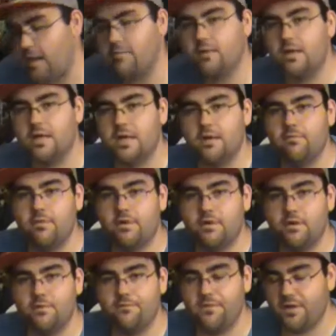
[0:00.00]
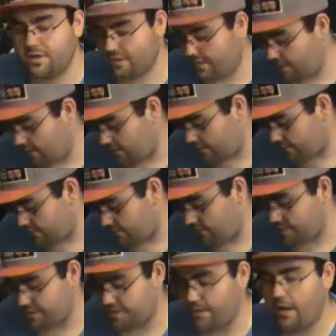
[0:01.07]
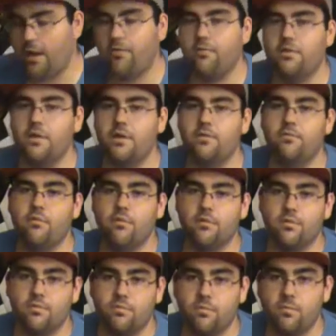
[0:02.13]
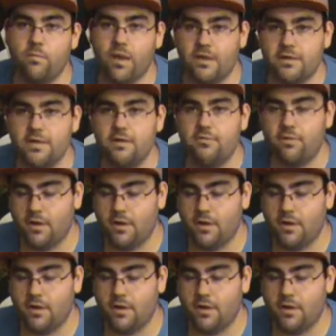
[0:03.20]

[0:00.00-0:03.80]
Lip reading: am going to get resurfaced. The others are just not really worth messing